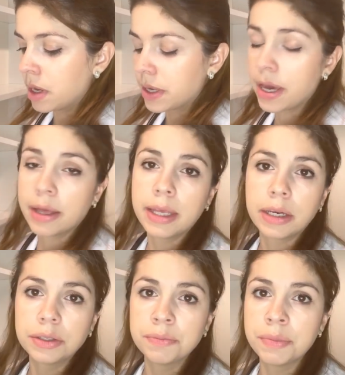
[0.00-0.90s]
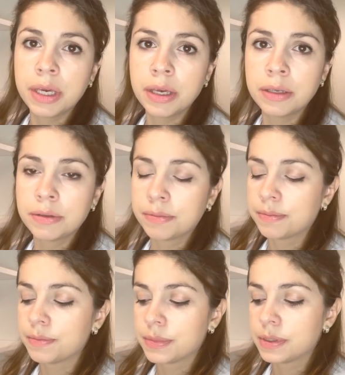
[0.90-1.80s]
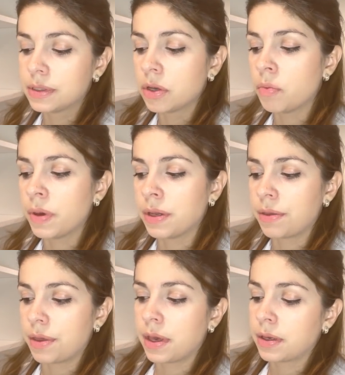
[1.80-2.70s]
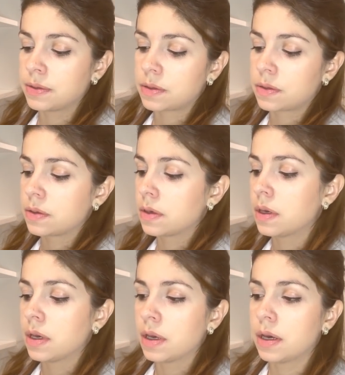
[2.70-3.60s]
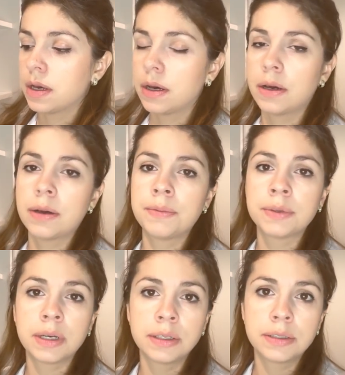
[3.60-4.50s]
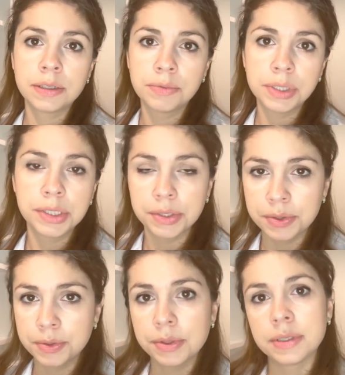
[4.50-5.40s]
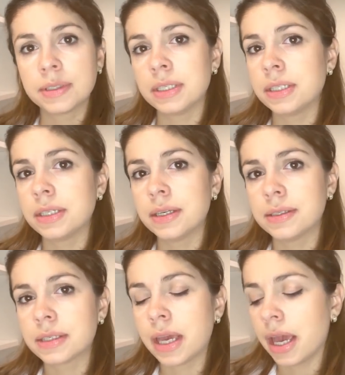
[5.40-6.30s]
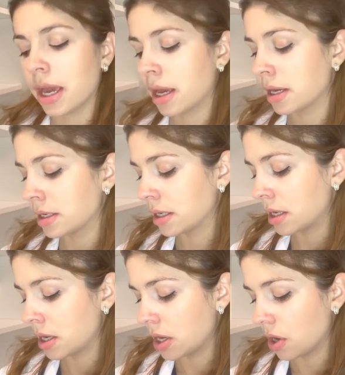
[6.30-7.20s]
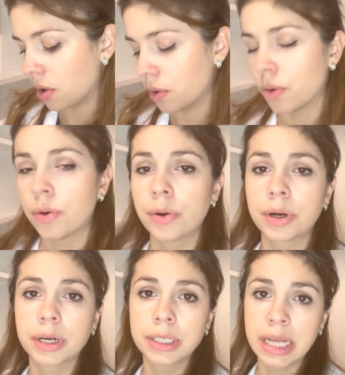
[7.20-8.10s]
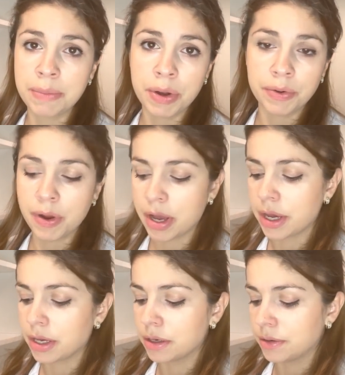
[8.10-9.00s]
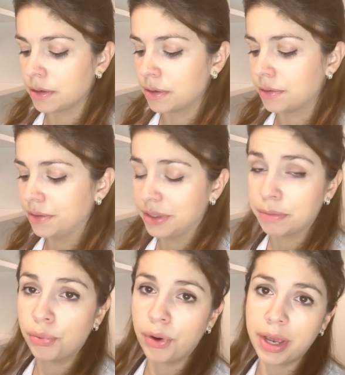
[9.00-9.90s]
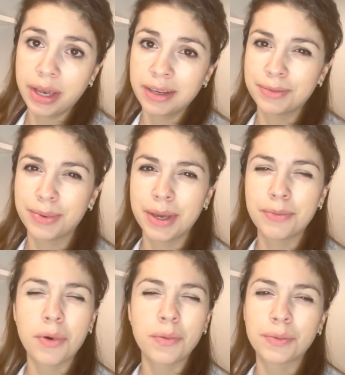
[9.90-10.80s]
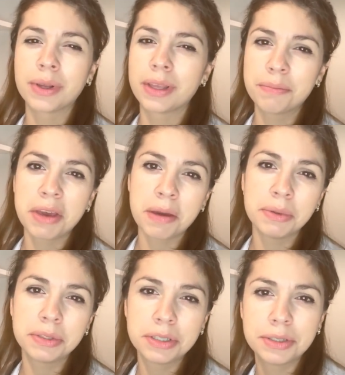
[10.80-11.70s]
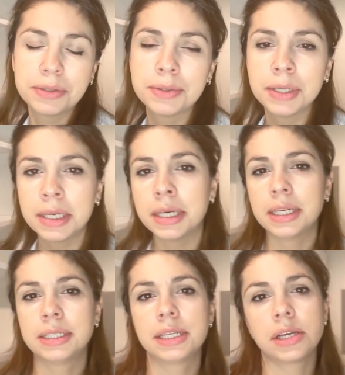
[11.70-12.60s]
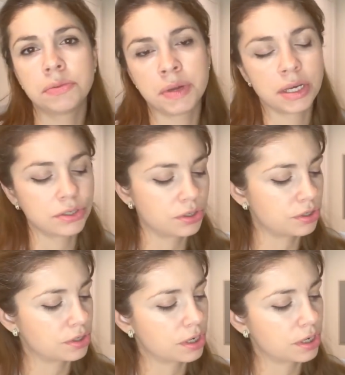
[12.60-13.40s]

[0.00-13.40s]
Yeah, that could mean so many things. Until we do a CT scan or an MRI of the brain, we won't really be able to tell much,